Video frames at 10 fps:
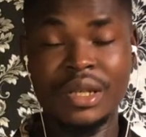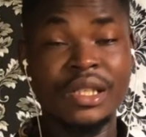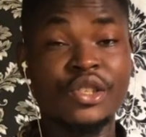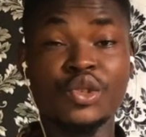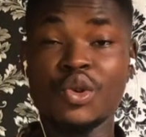It
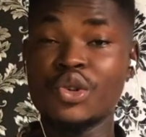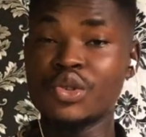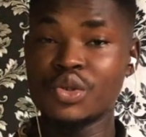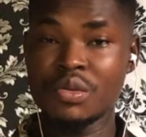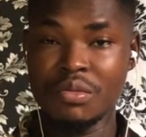is going
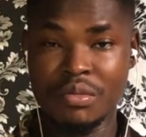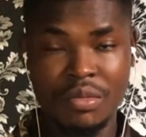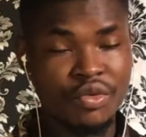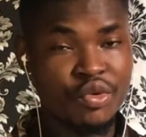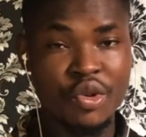to
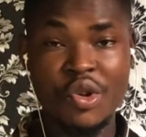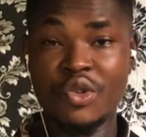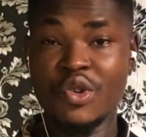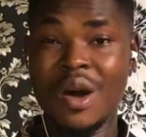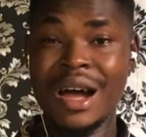run
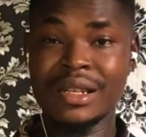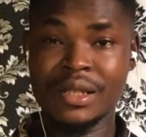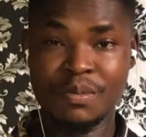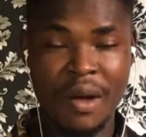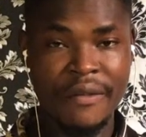your
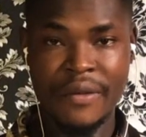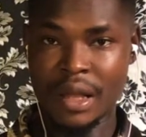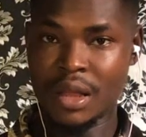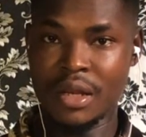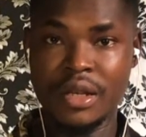ads
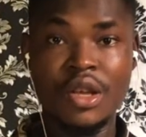perfectly.